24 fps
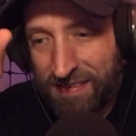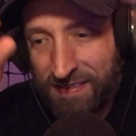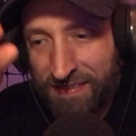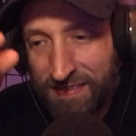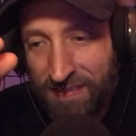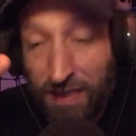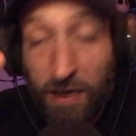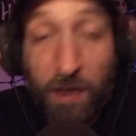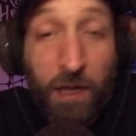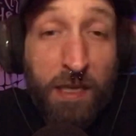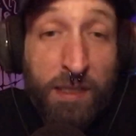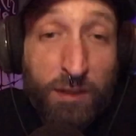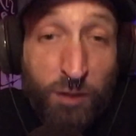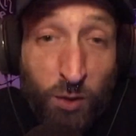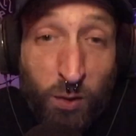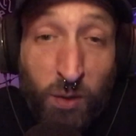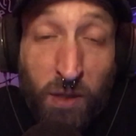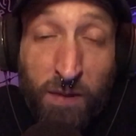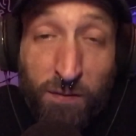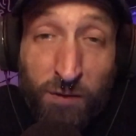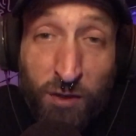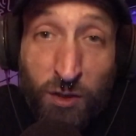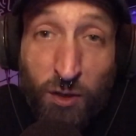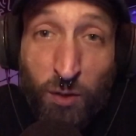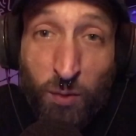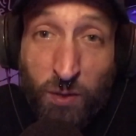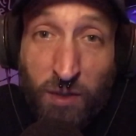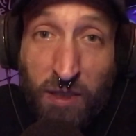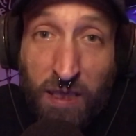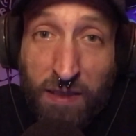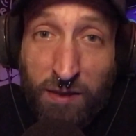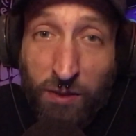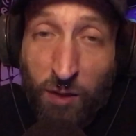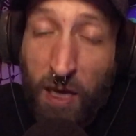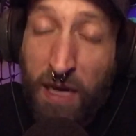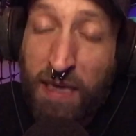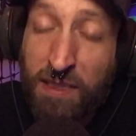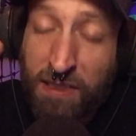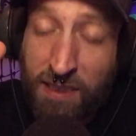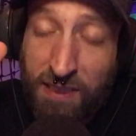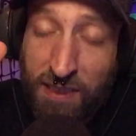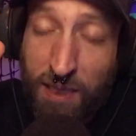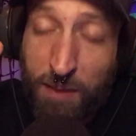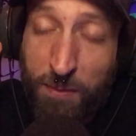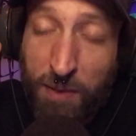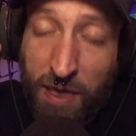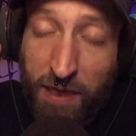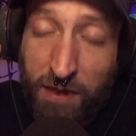I do love the Suicide Squad. I take
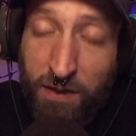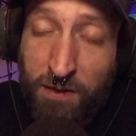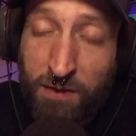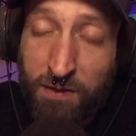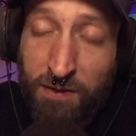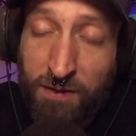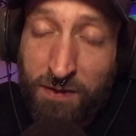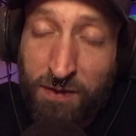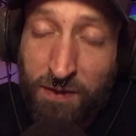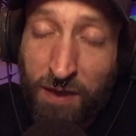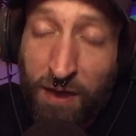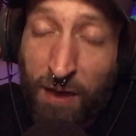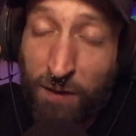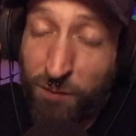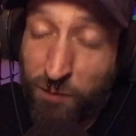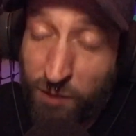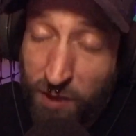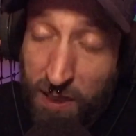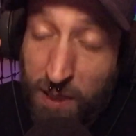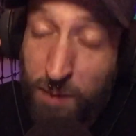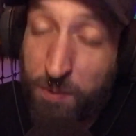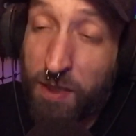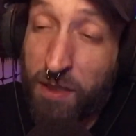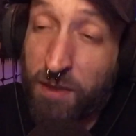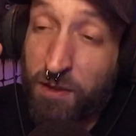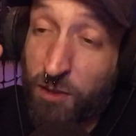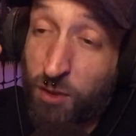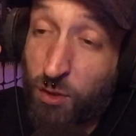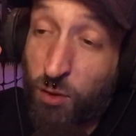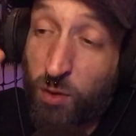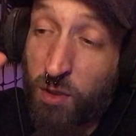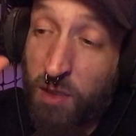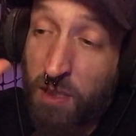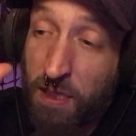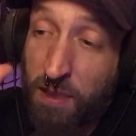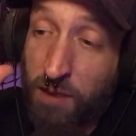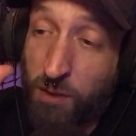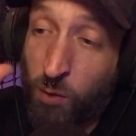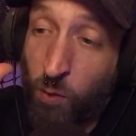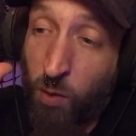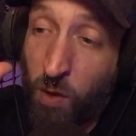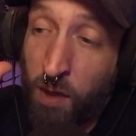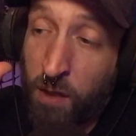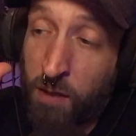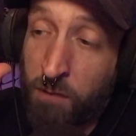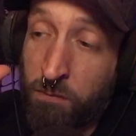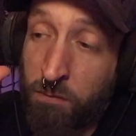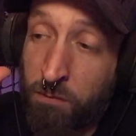that back. I forgot about the Suicide
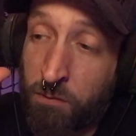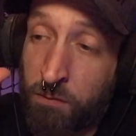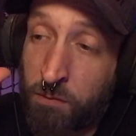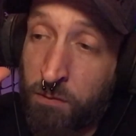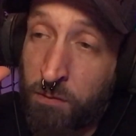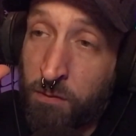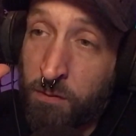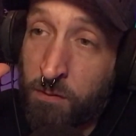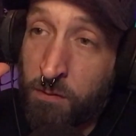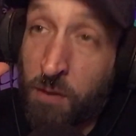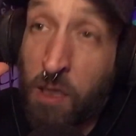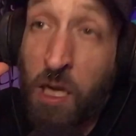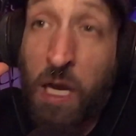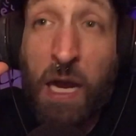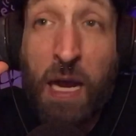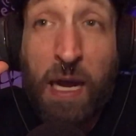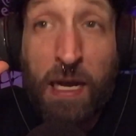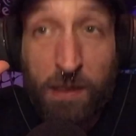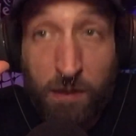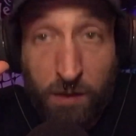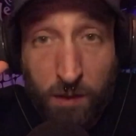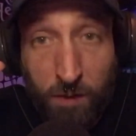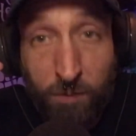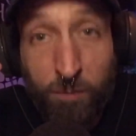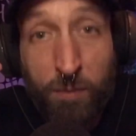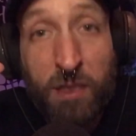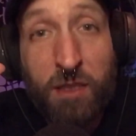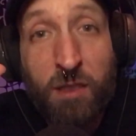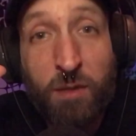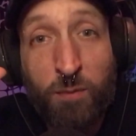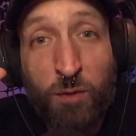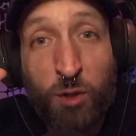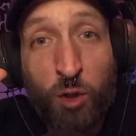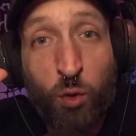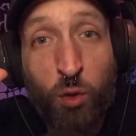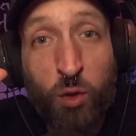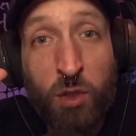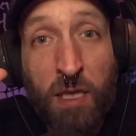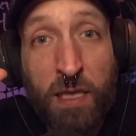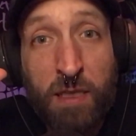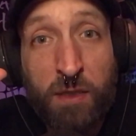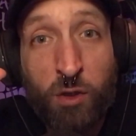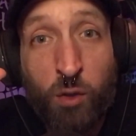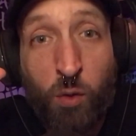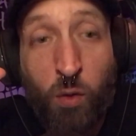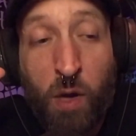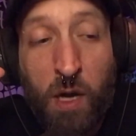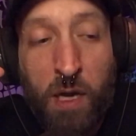Squad. I love me some Suicide
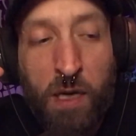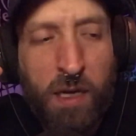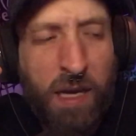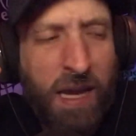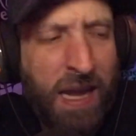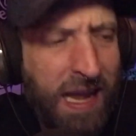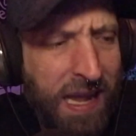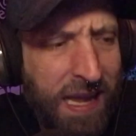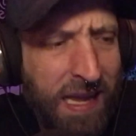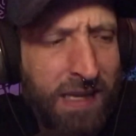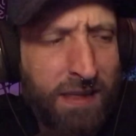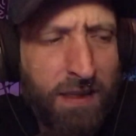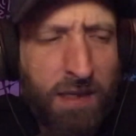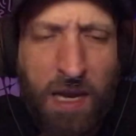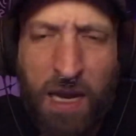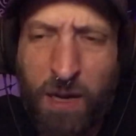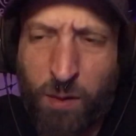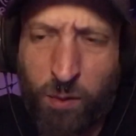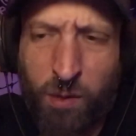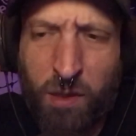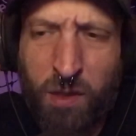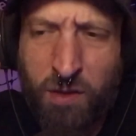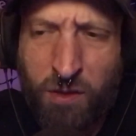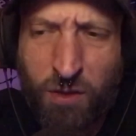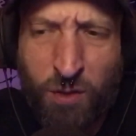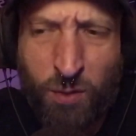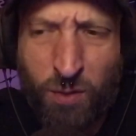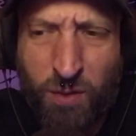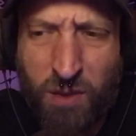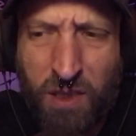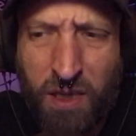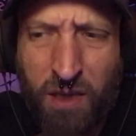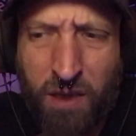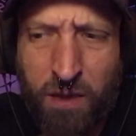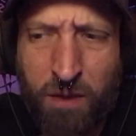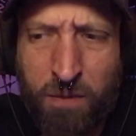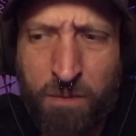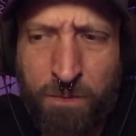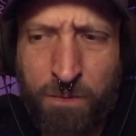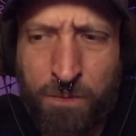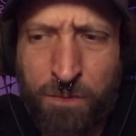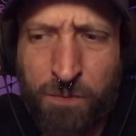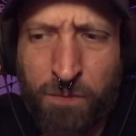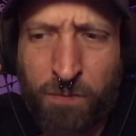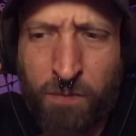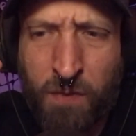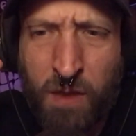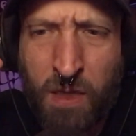Squad. And I would also say,
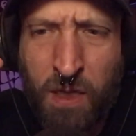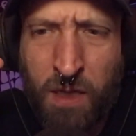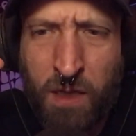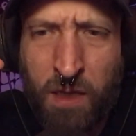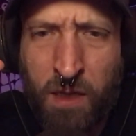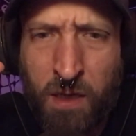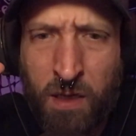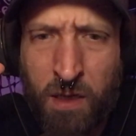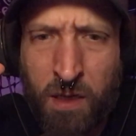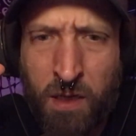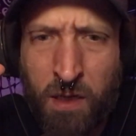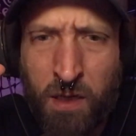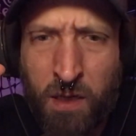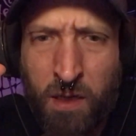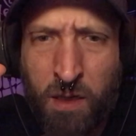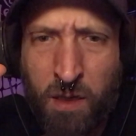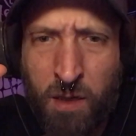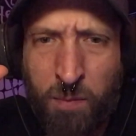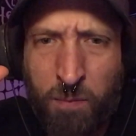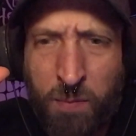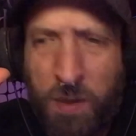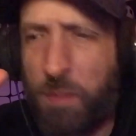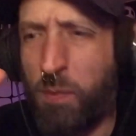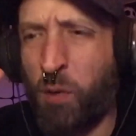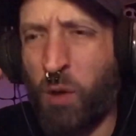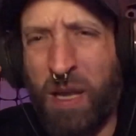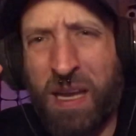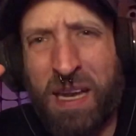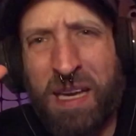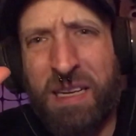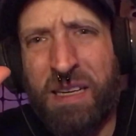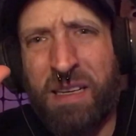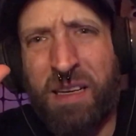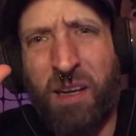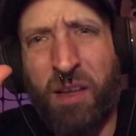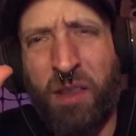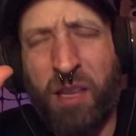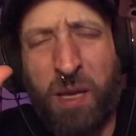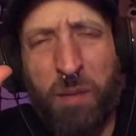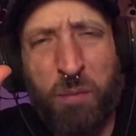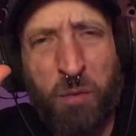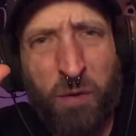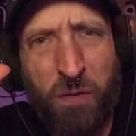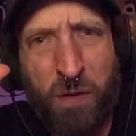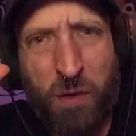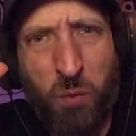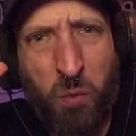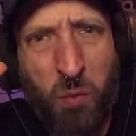people hated on that
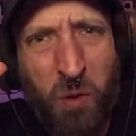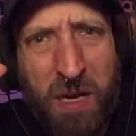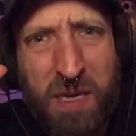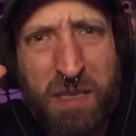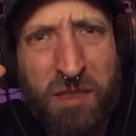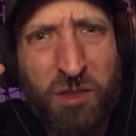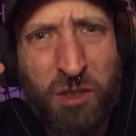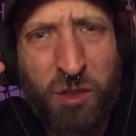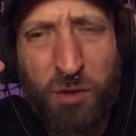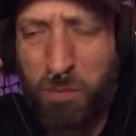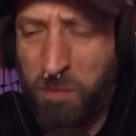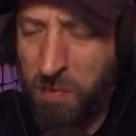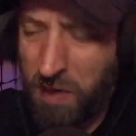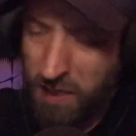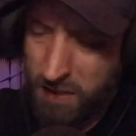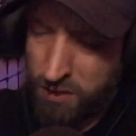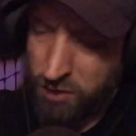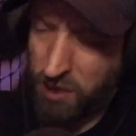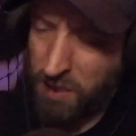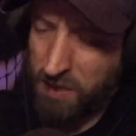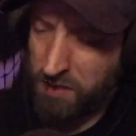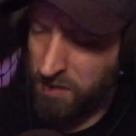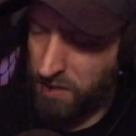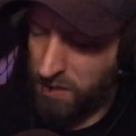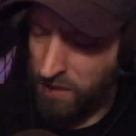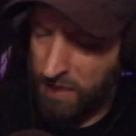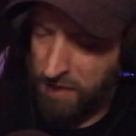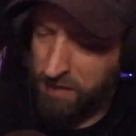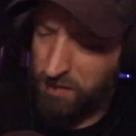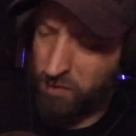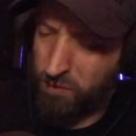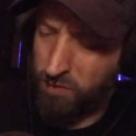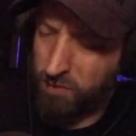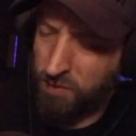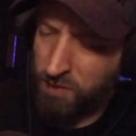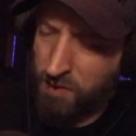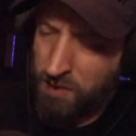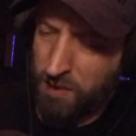movie way too much. I don't.